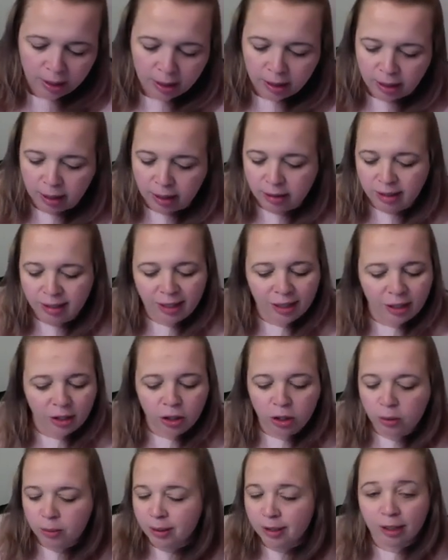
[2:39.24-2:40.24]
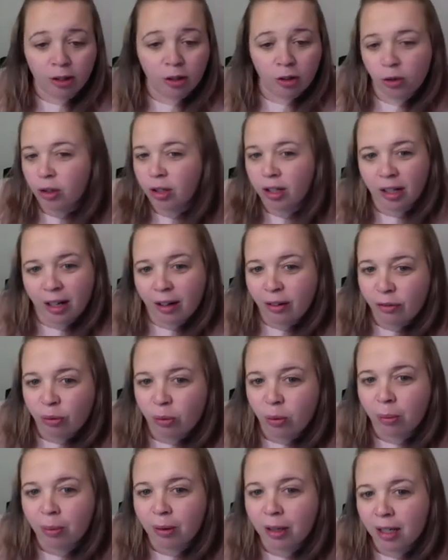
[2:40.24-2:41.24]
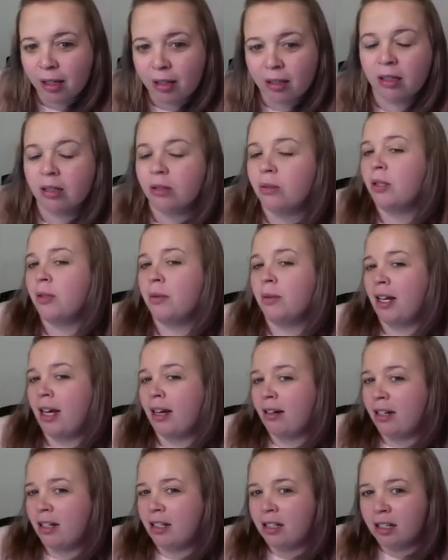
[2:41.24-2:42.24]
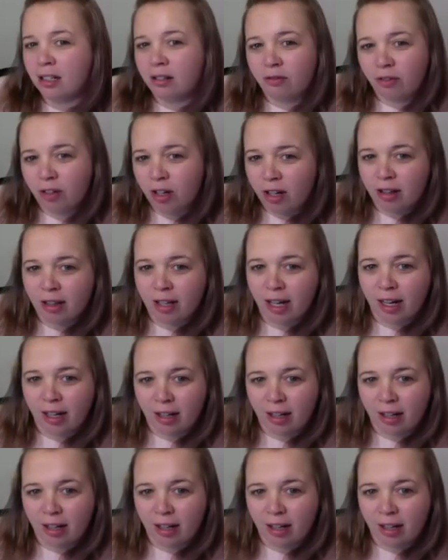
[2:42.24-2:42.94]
Now, C2 isn't good enough. What we need to do is we now need to convert